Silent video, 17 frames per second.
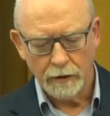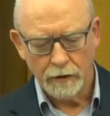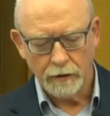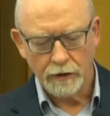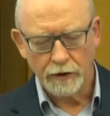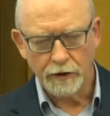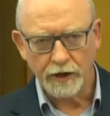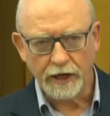
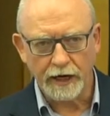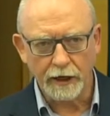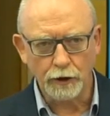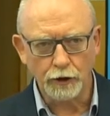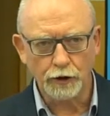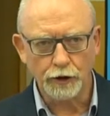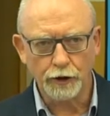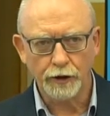The
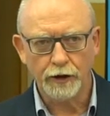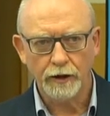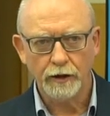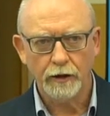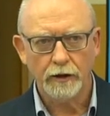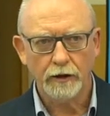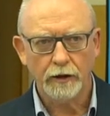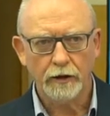danger
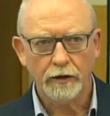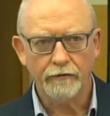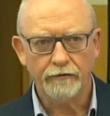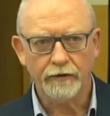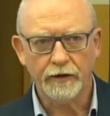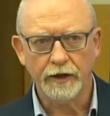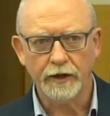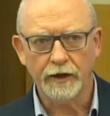
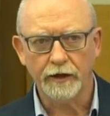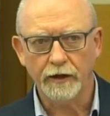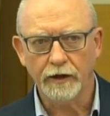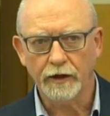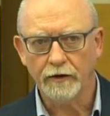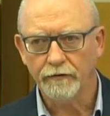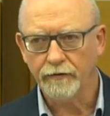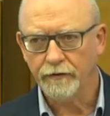
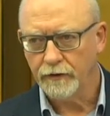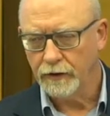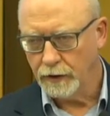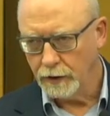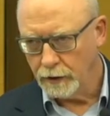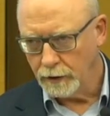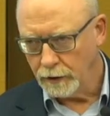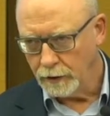of
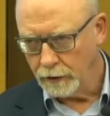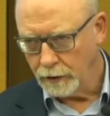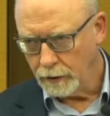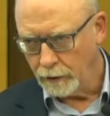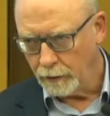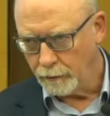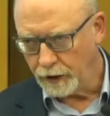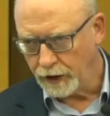
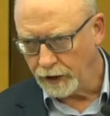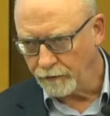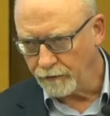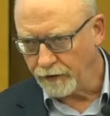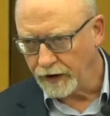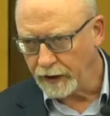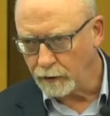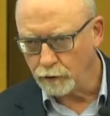being
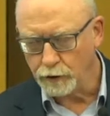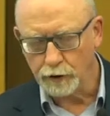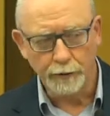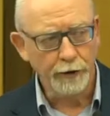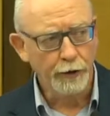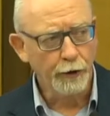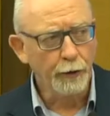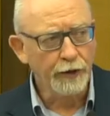found to be
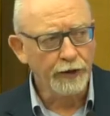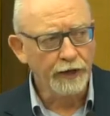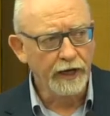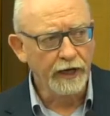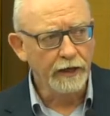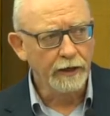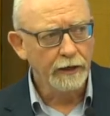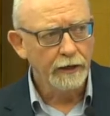doing
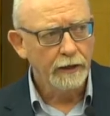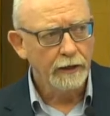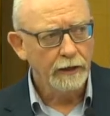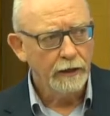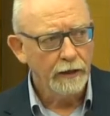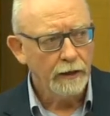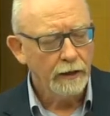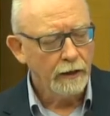that
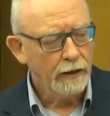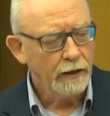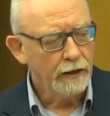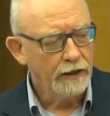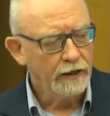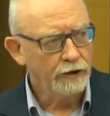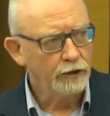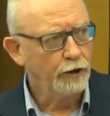
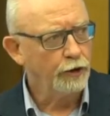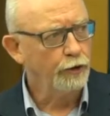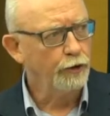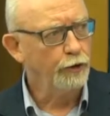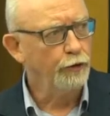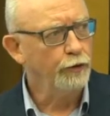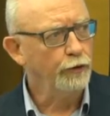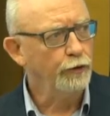is that
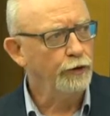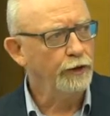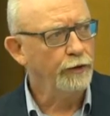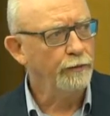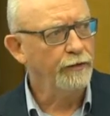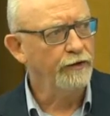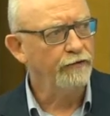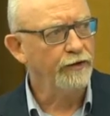you can
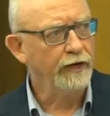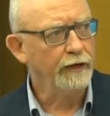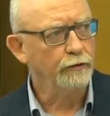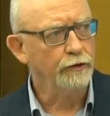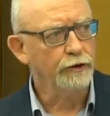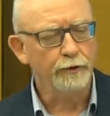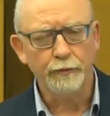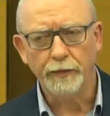be found
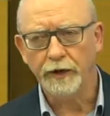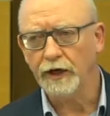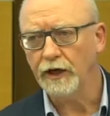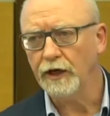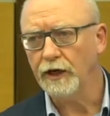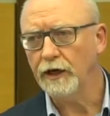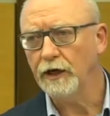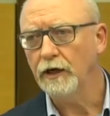to
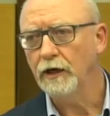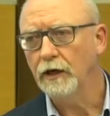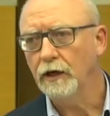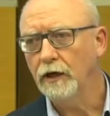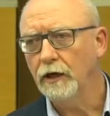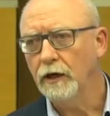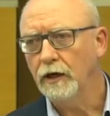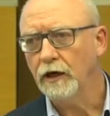be
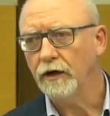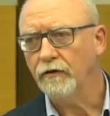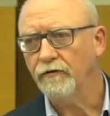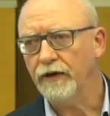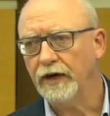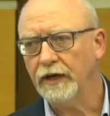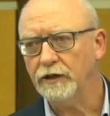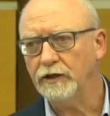
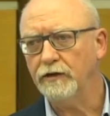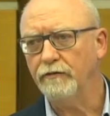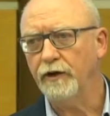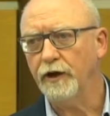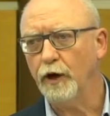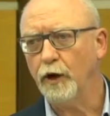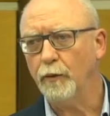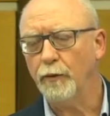effectively
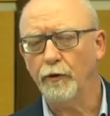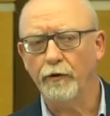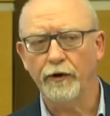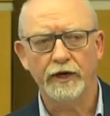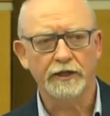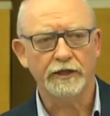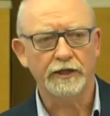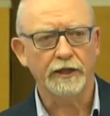
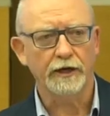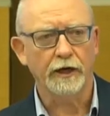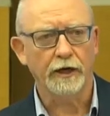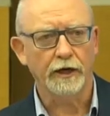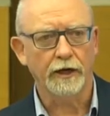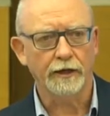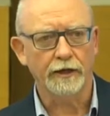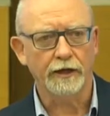operating an
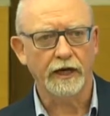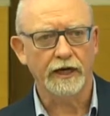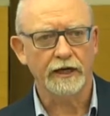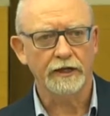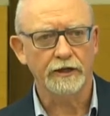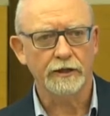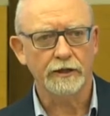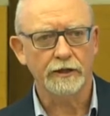
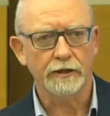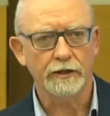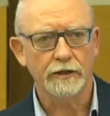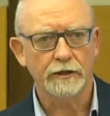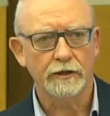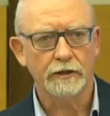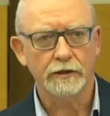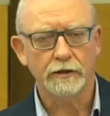
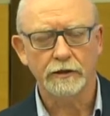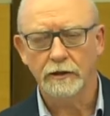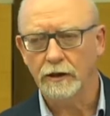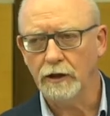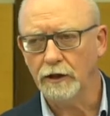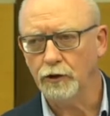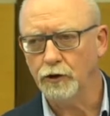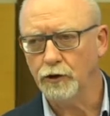unlicensed
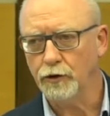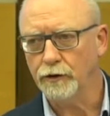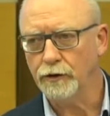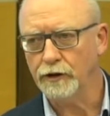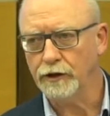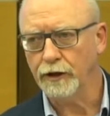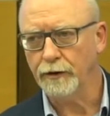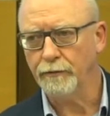
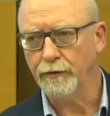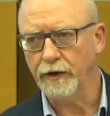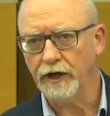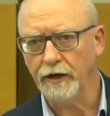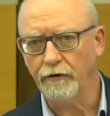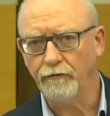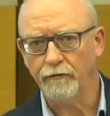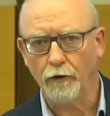insurance
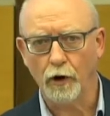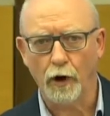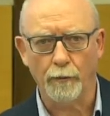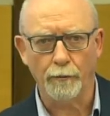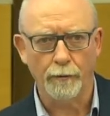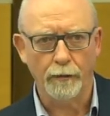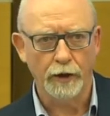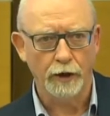company
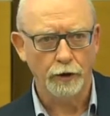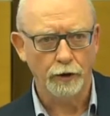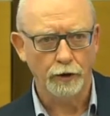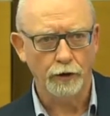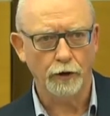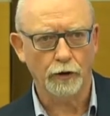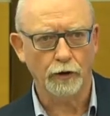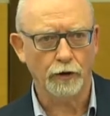from
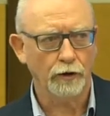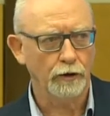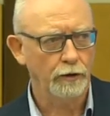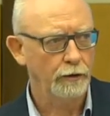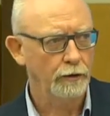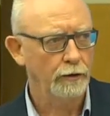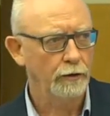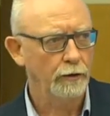your
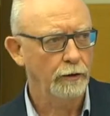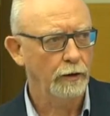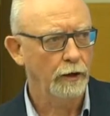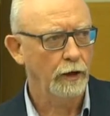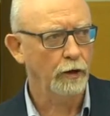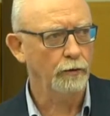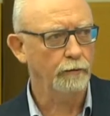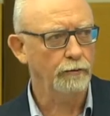
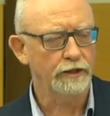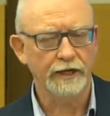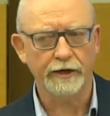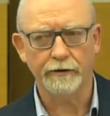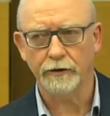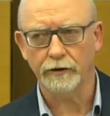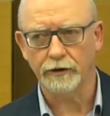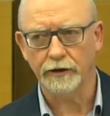home
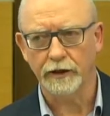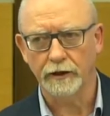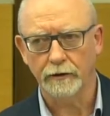territory.